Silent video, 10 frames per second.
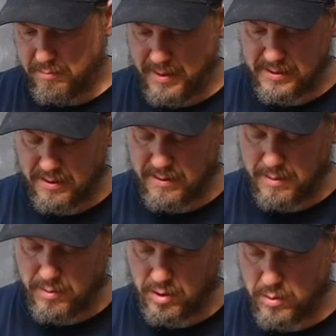based on the
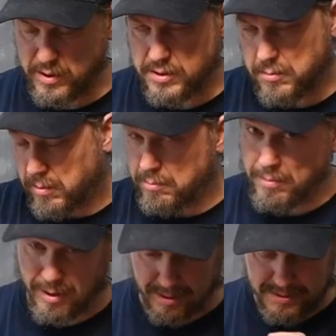number of question
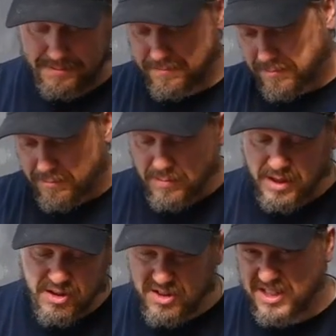marks.
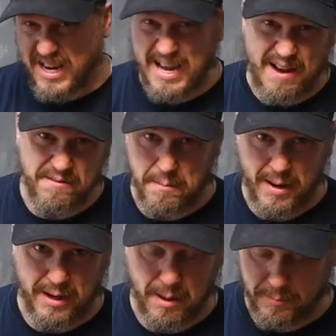You'll just kind of have to
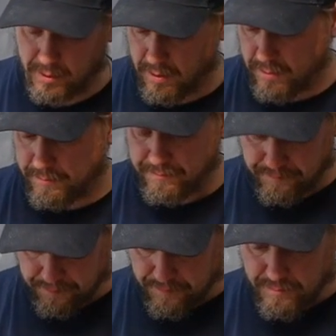make up your own
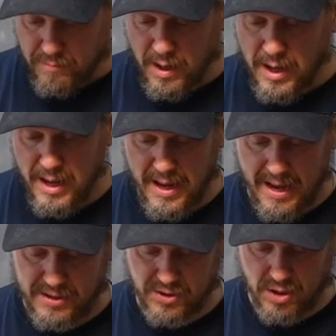
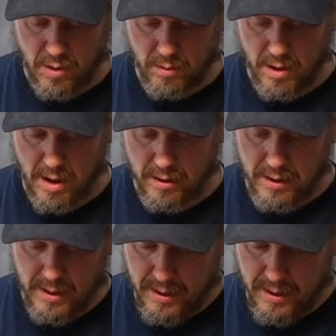as you go along.